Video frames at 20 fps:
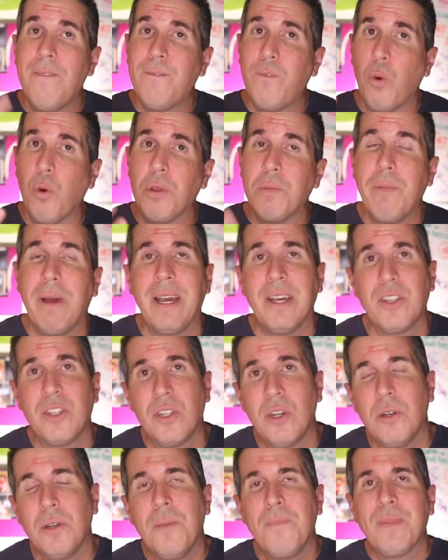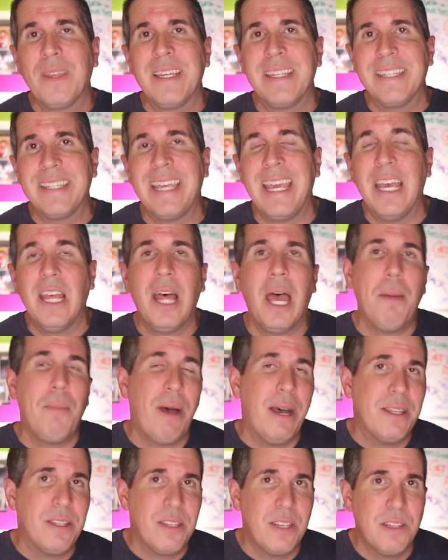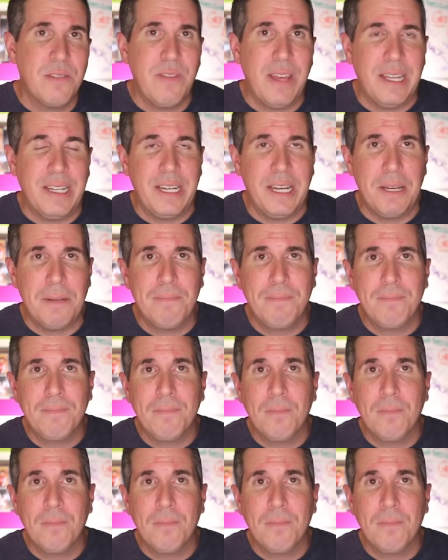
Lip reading: fourth milestone, scale hypothesis validated.